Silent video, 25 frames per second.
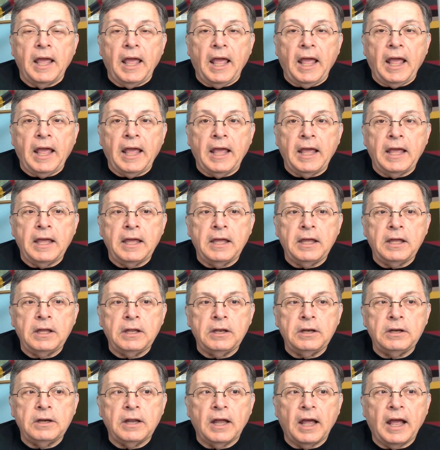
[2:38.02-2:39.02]

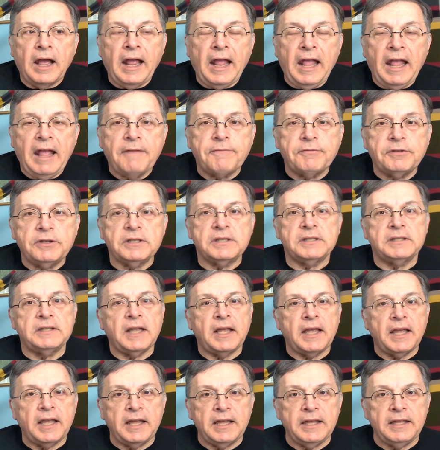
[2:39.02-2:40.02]
And I have to
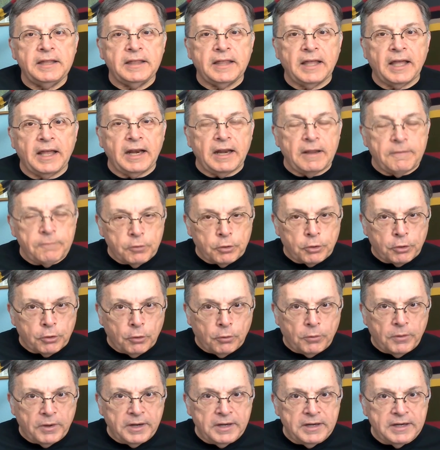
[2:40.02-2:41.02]
say that if you're
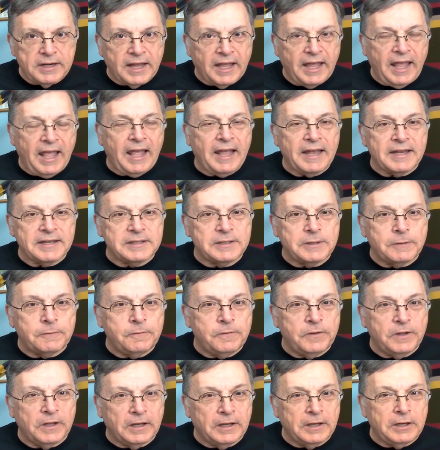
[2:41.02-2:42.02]
going to cast a
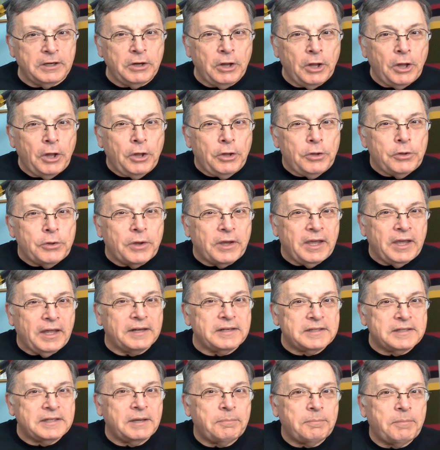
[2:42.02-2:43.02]
villain, you get
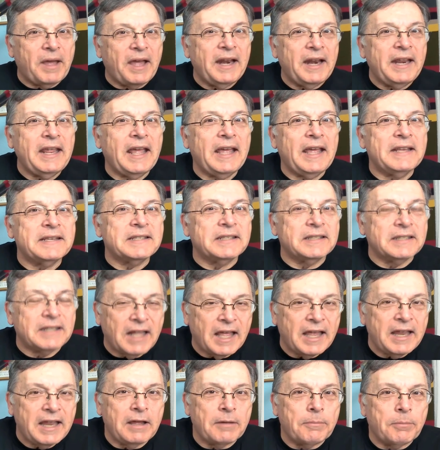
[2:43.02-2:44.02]
somebody as
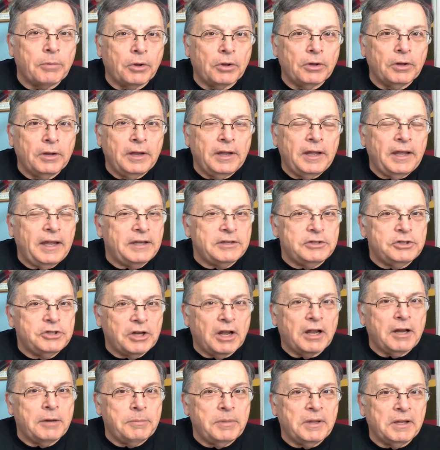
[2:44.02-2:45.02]
likable as
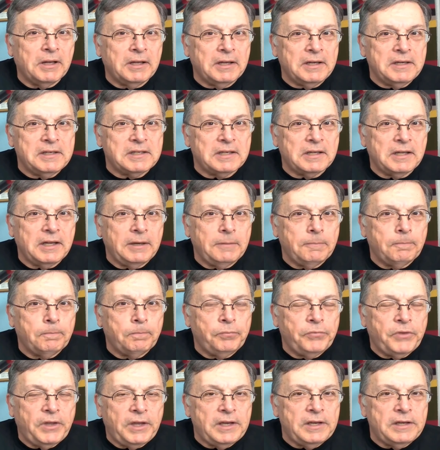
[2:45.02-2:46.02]
John Billingsley.
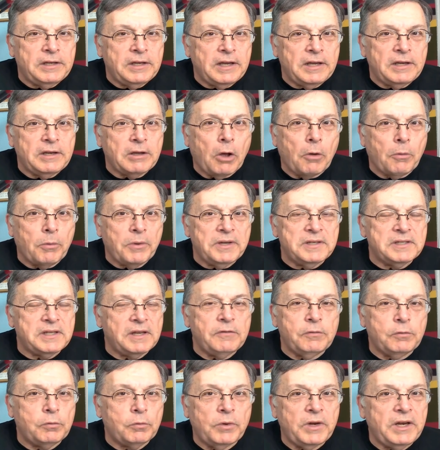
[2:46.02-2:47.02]
He, he always,
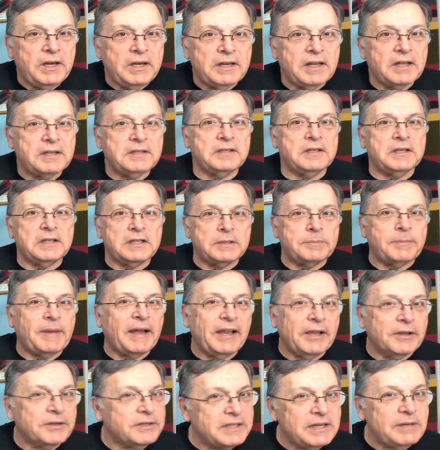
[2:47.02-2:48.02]
even when he doesn't
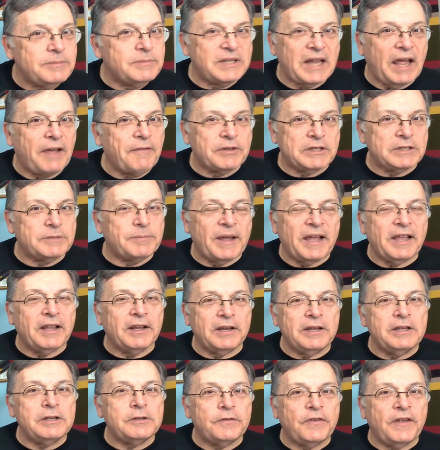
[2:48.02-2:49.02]
smile, seems to have a smile
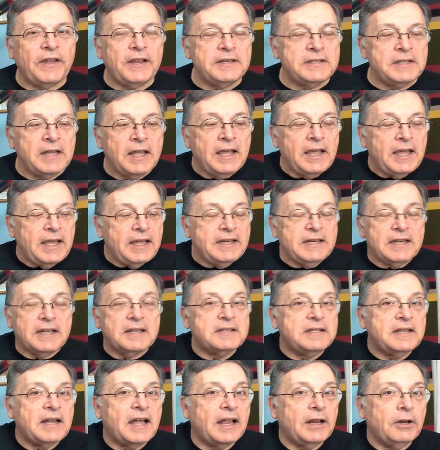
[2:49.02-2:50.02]
on his face. He
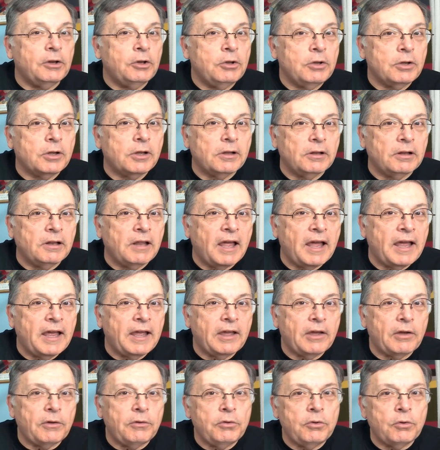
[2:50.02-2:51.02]
does not look
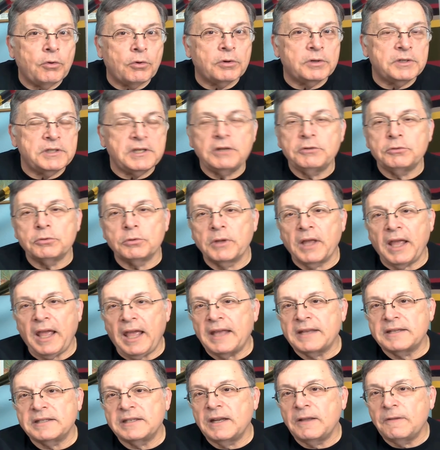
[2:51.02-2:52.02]
like your central
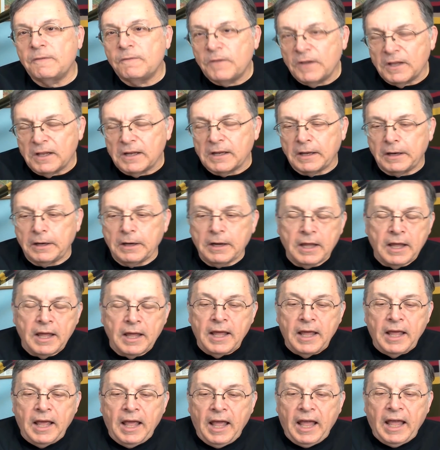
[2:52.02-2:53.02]
casting villain.
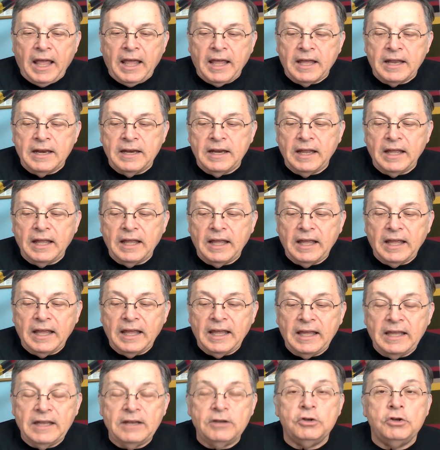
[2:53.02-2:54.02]
And
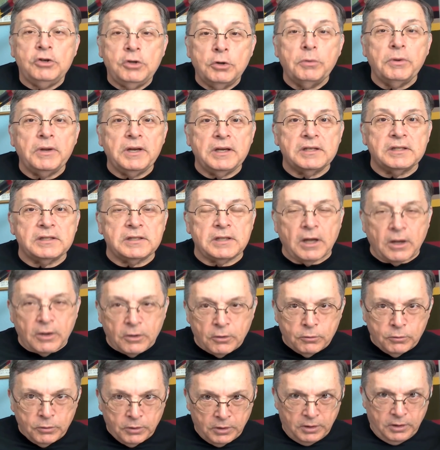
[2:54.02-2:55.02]
in doing
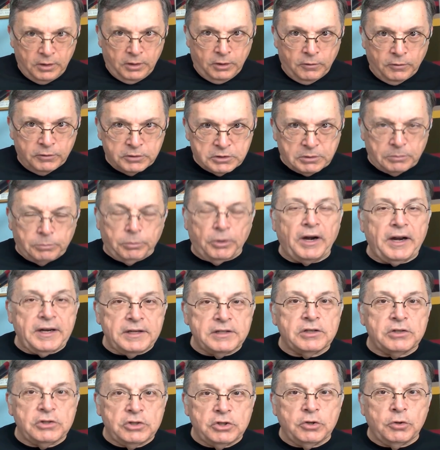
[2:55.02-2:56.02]
so,
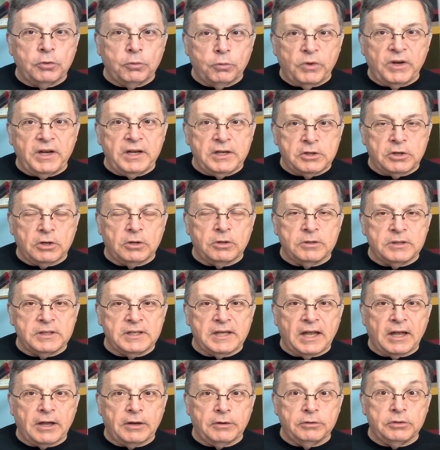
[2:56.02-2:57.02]
surprises you when he turns
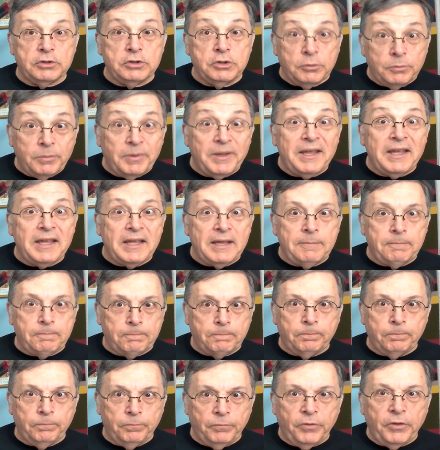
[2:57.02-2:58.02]
out to be
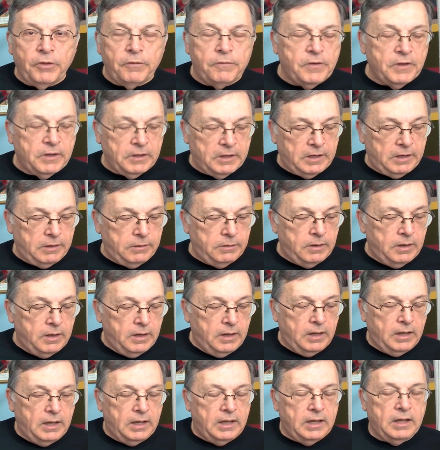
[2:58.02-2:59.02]
the villain
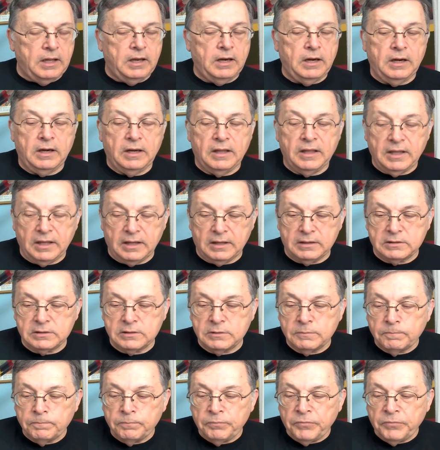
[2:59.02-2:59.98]
in this.